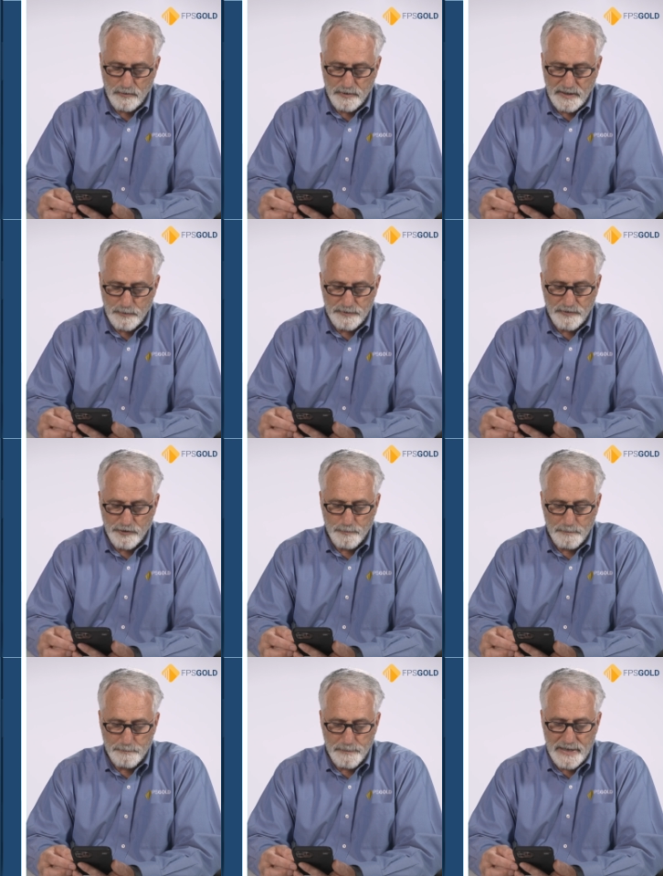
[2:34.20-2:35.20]
okay, return
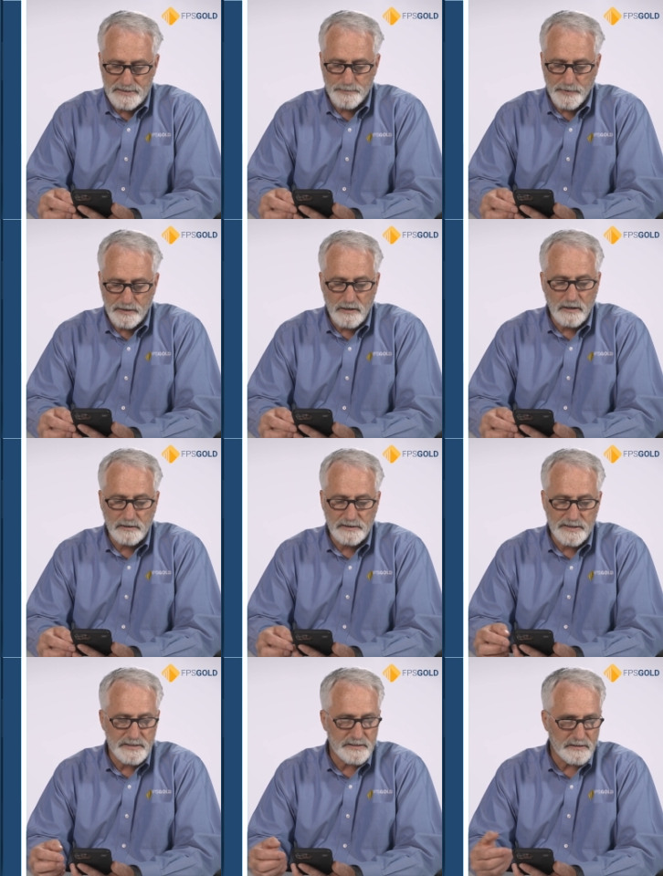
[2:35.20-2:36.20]
to, back to my card
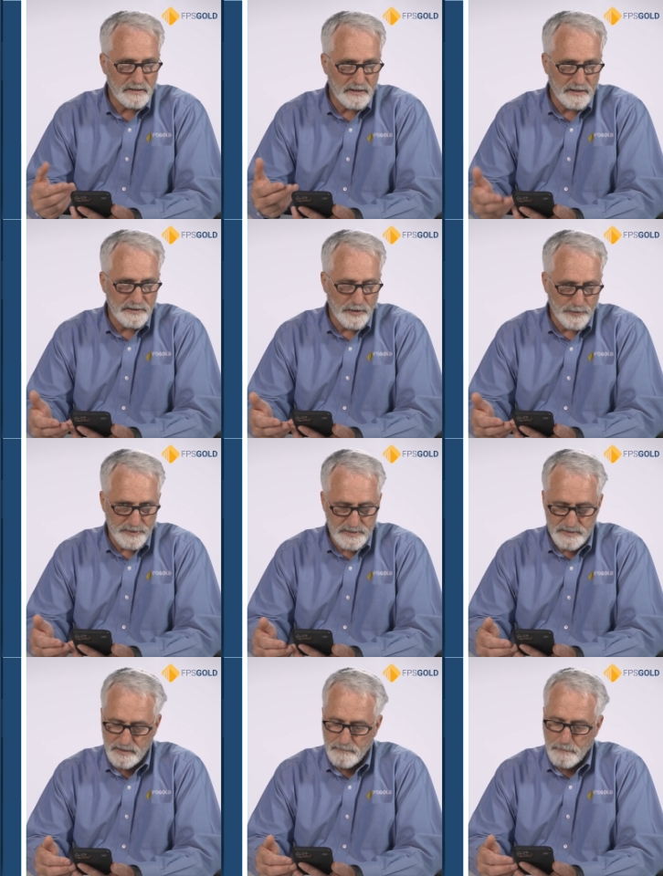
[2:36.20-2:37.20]
list. And
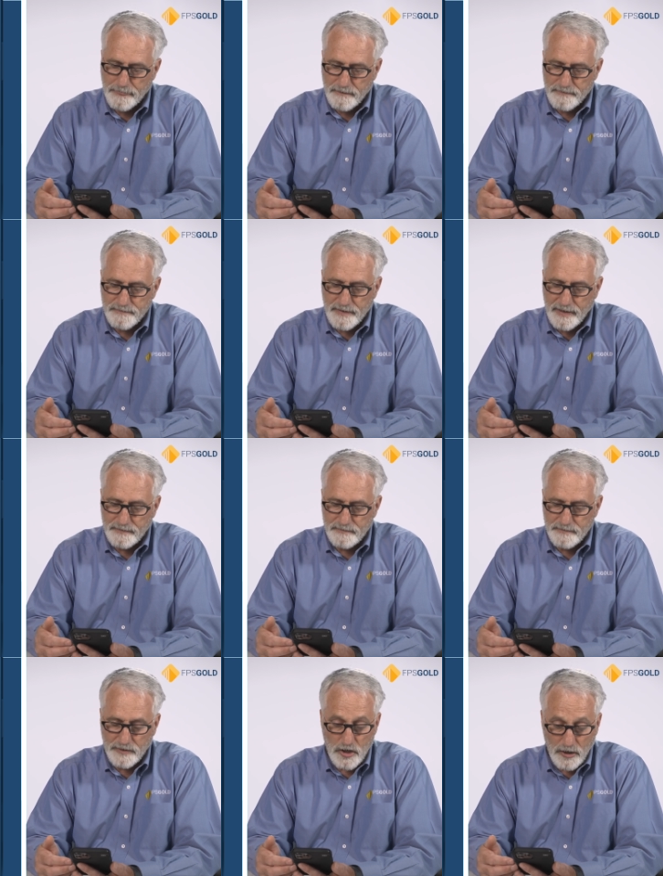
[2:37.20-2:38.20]
notice that
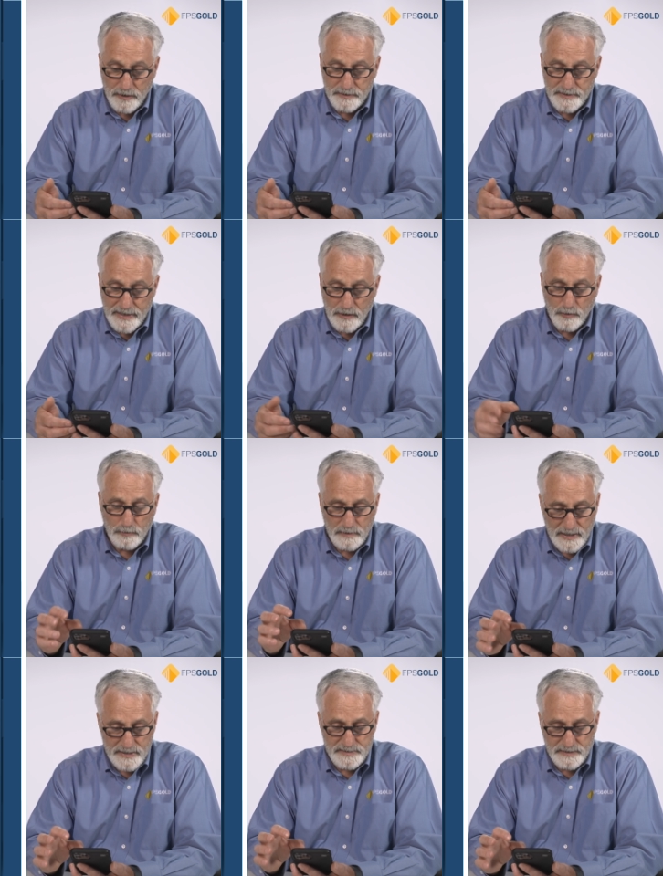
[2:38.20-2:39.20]
the card now
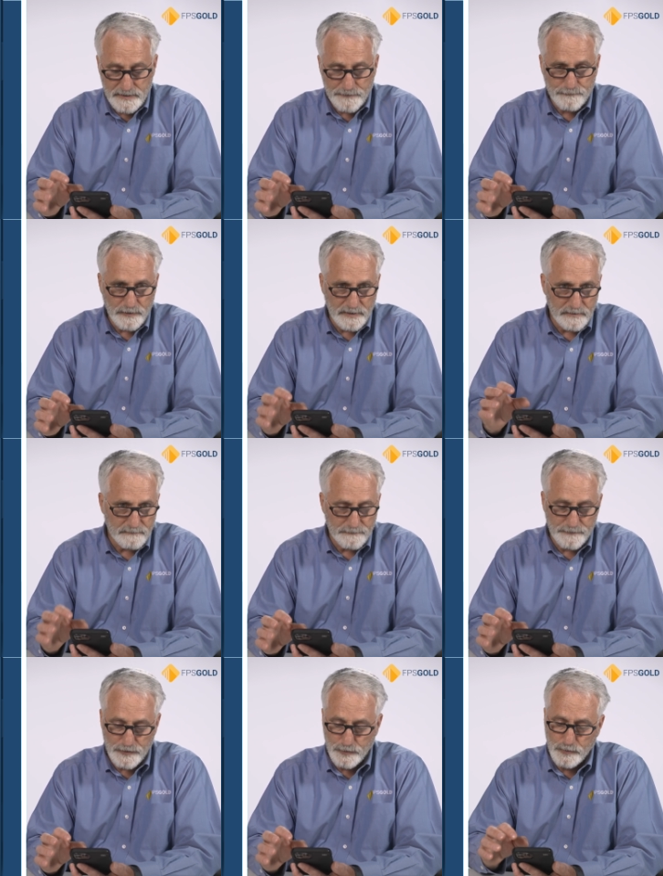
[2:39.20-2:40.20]
has a different
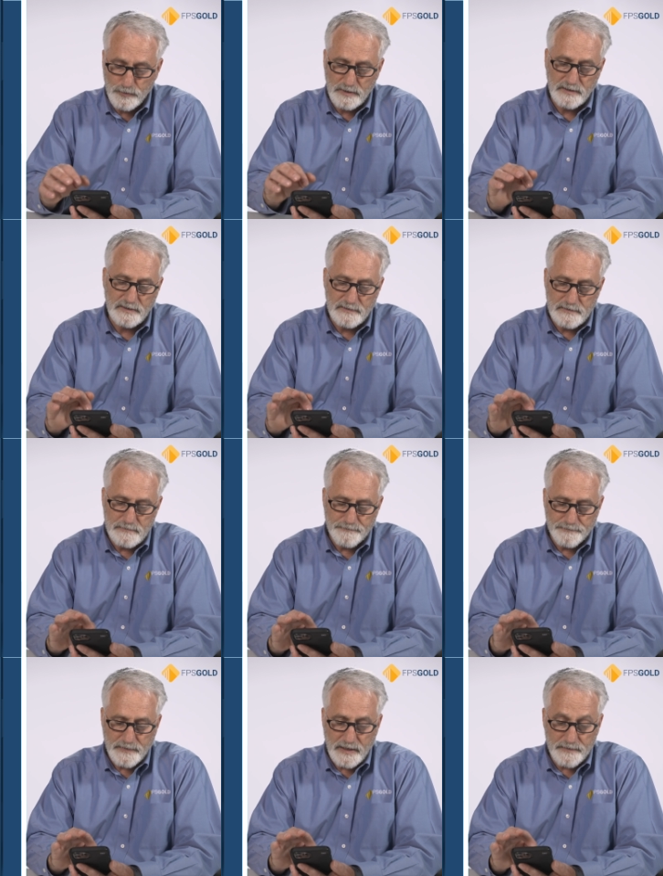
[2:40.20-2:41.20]
view.
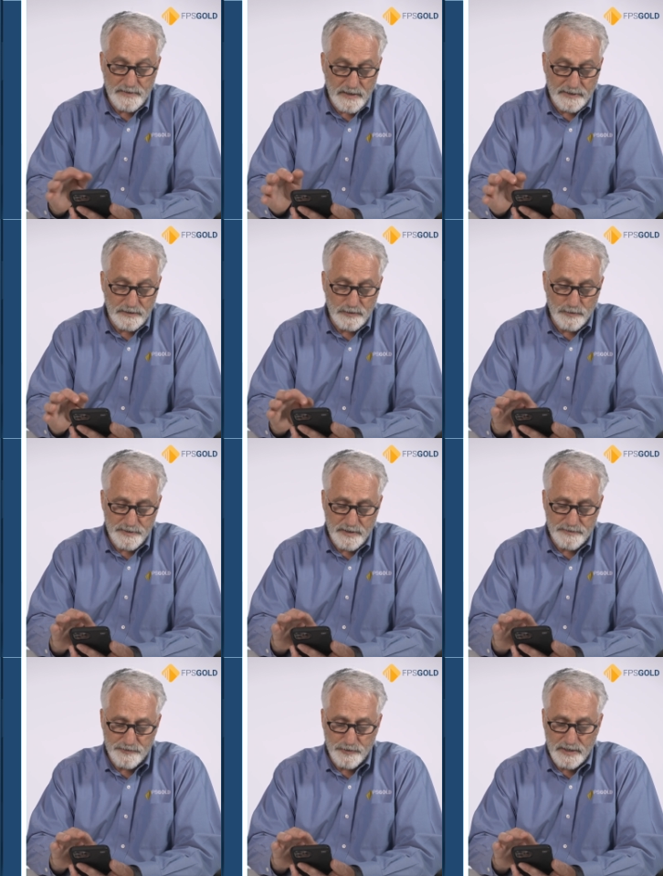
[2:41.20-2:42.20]
And then I can go the
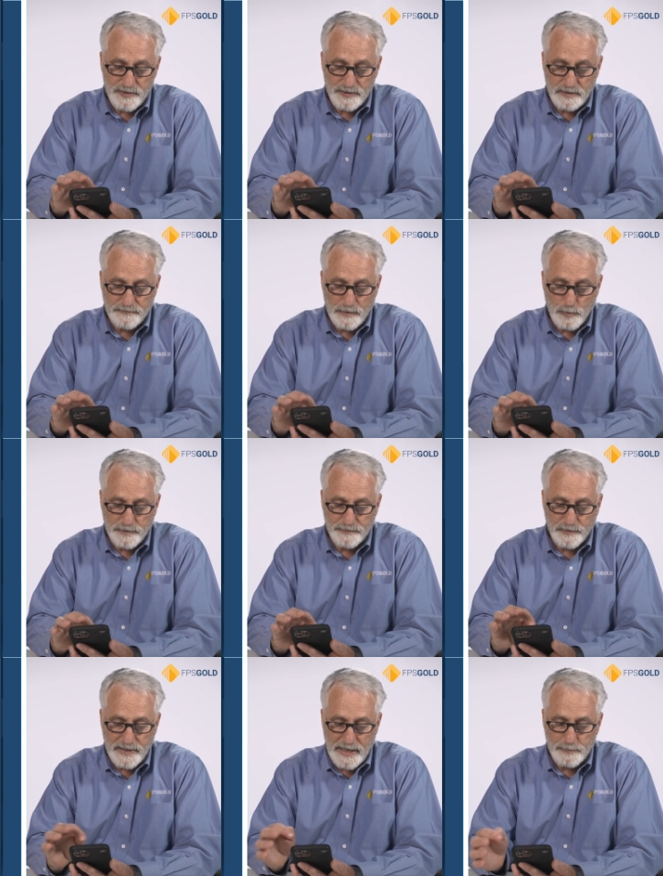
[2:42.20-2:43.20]
other direction. If I want
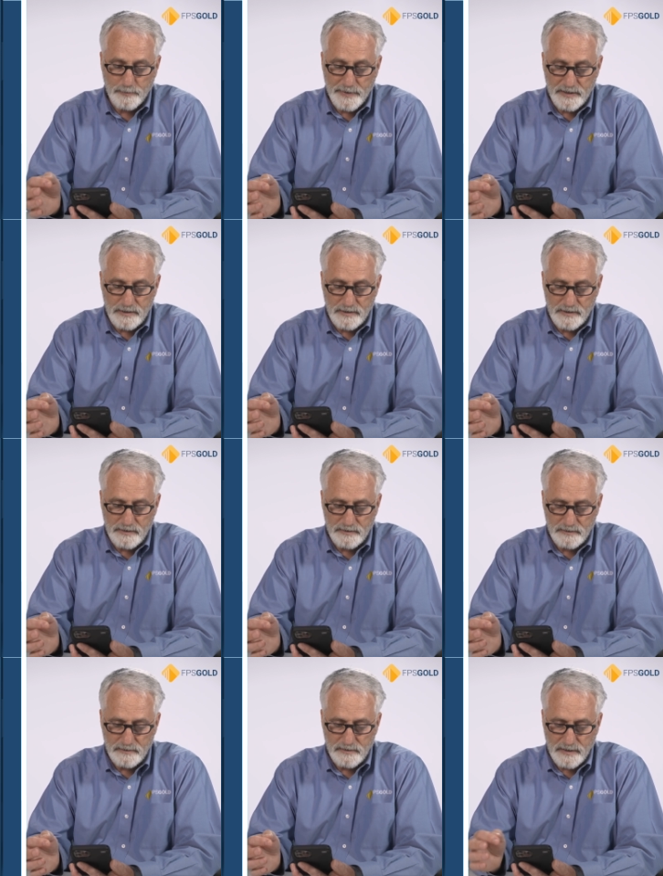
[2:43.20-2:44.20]
to enable my card,
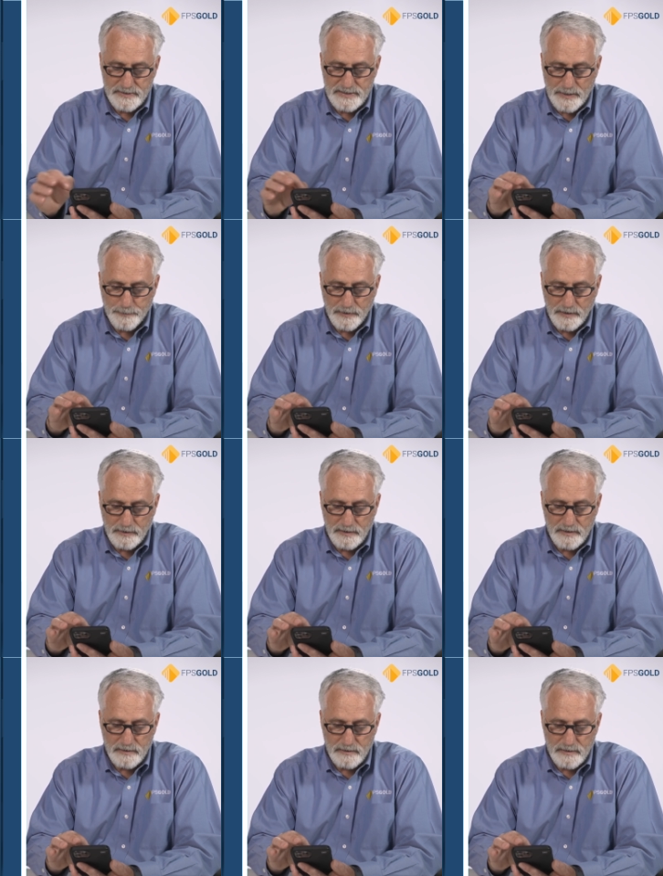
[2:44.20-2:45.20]
I tap on
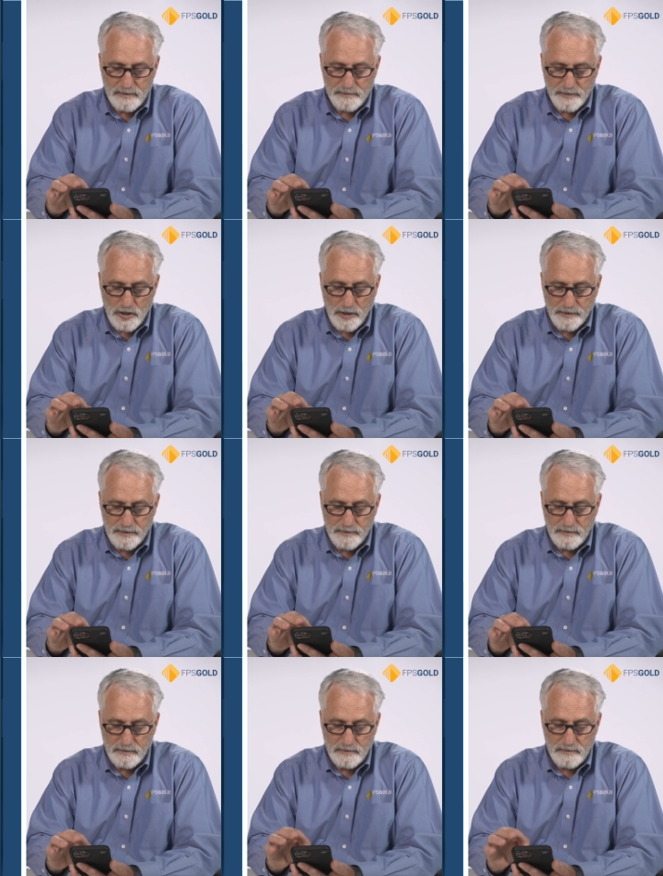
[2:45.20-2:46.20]
the card,